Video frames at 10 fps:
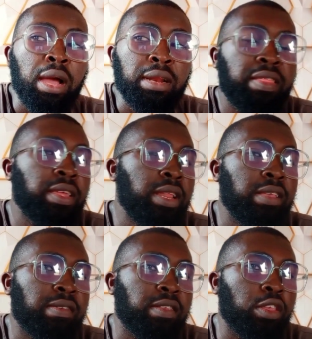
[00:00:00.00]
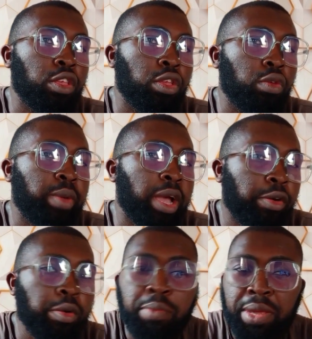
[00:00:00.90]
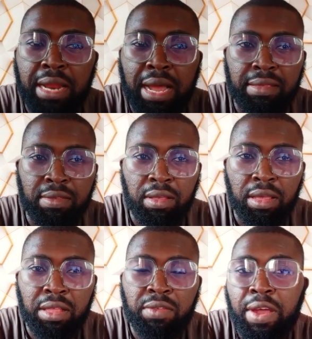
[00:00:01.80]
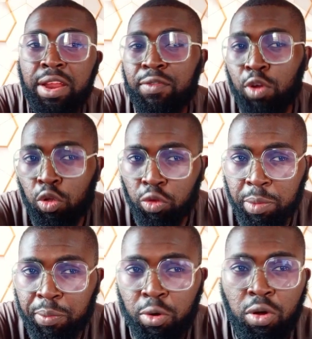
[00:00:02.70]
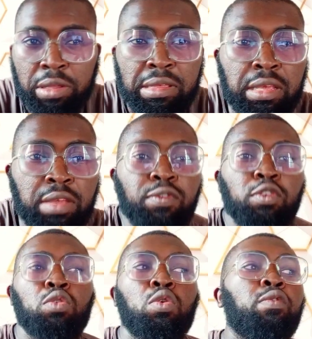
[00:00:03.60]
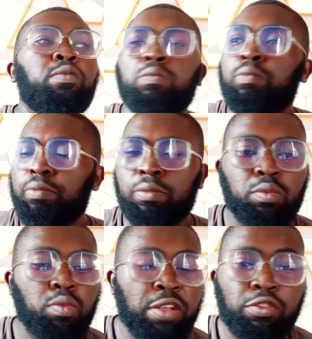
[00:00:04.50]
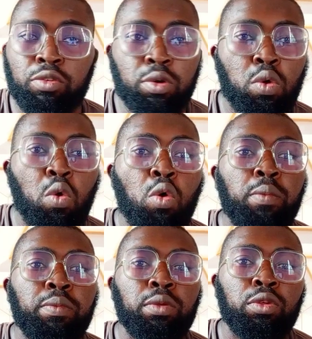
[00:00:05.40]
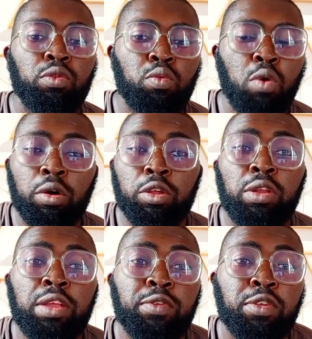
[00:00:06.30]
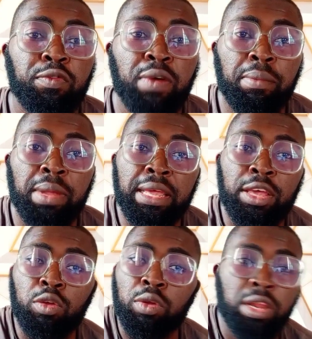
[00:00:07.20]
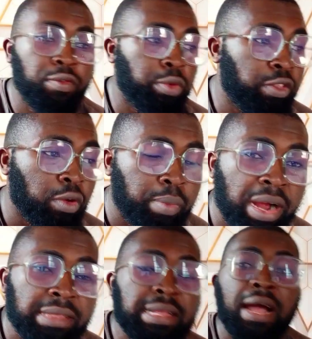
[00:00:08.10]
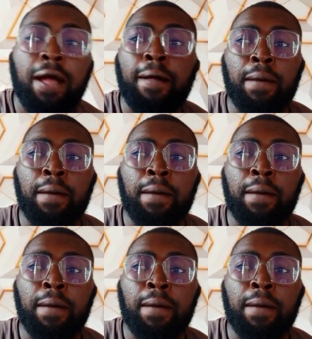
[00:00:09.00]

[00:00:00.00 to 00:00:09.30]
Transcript: The thing is, you will agree with me that it's very difficult to be productive. Once you're at home, you work, you live with your family, you live with your partner,